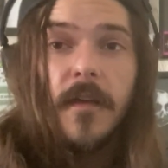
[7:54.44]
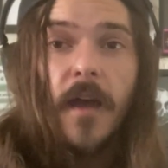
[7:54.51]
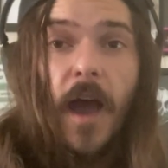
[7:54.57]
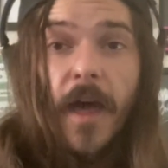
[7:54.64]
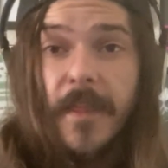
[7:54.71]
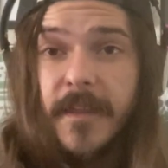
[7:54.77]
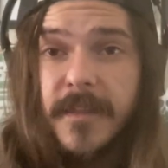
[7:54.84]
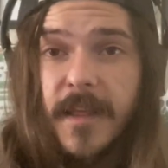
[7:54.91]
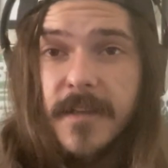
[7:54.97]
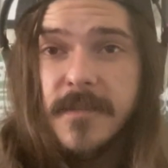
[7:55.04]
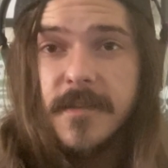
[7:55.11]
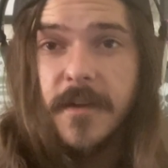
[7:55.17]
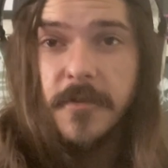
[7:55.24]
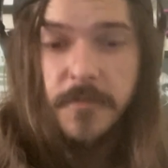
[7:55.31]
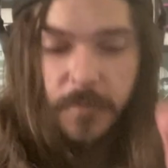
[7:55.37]
I think that
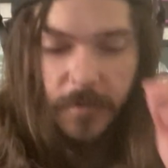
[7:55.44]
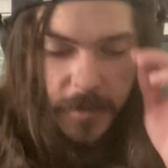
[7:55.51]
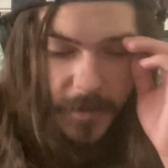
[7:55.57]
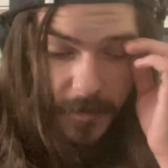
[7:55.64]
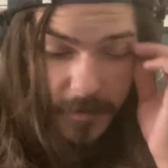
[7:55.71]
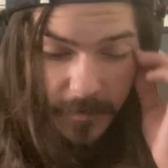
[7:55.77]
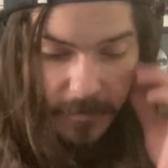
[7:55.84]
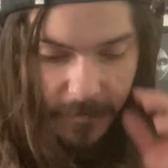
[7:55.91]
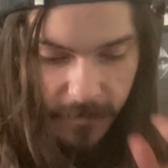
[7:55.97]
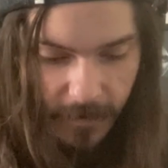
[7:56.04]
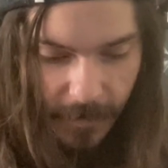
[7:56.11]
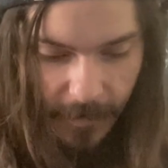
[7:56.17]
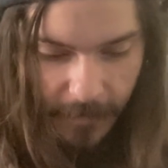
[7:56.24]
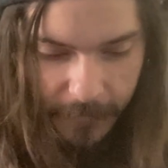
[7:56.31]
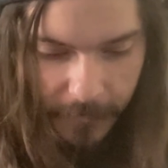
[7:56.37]
sounds pretty good
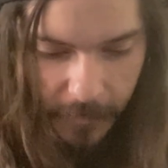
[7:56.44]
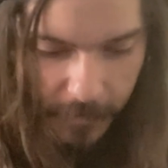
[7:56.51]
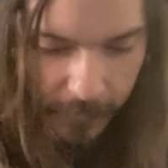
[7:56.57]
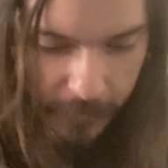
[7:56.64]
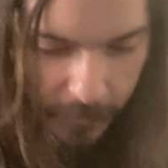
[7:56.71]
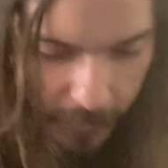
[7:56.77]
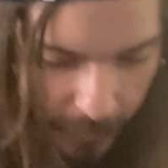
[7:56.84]
for